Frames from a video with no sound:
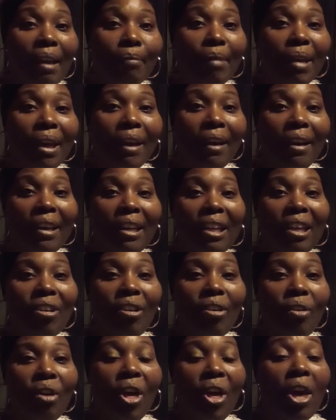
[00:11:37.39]
man honey
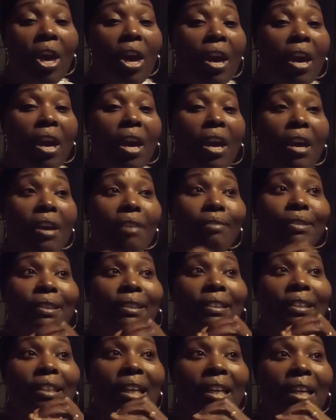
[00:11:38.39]
go, he would
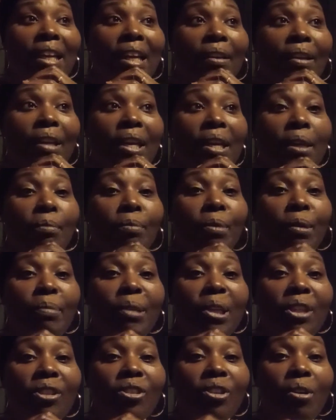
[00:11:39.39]
sit and he would
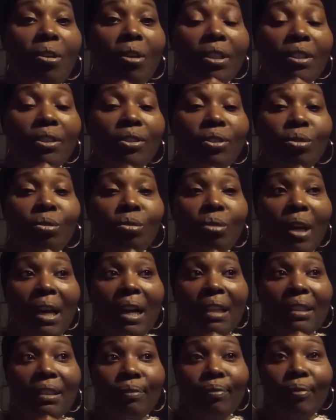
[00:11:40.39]
be talking to
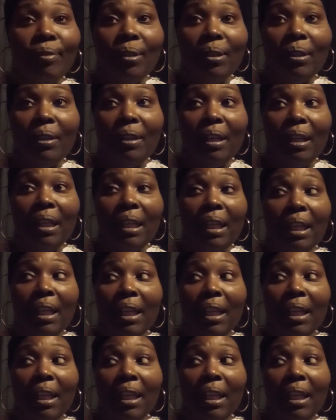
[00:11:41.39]
us for